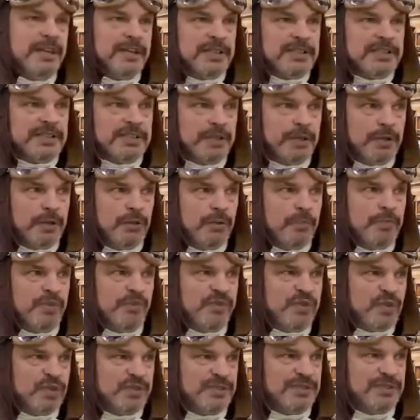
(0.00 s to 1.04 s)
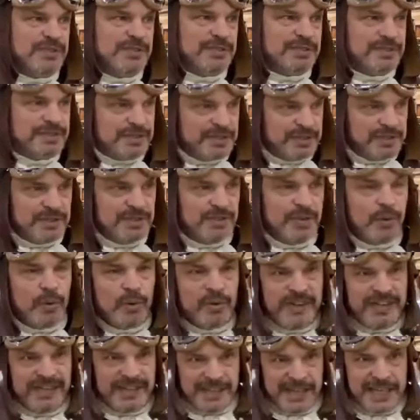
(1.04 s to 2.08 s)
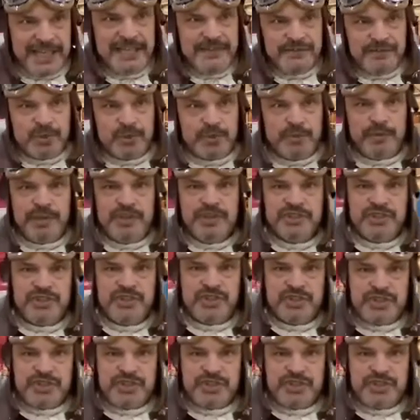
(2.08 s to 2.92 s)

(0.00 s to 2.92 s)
So Bofors, already in 1941,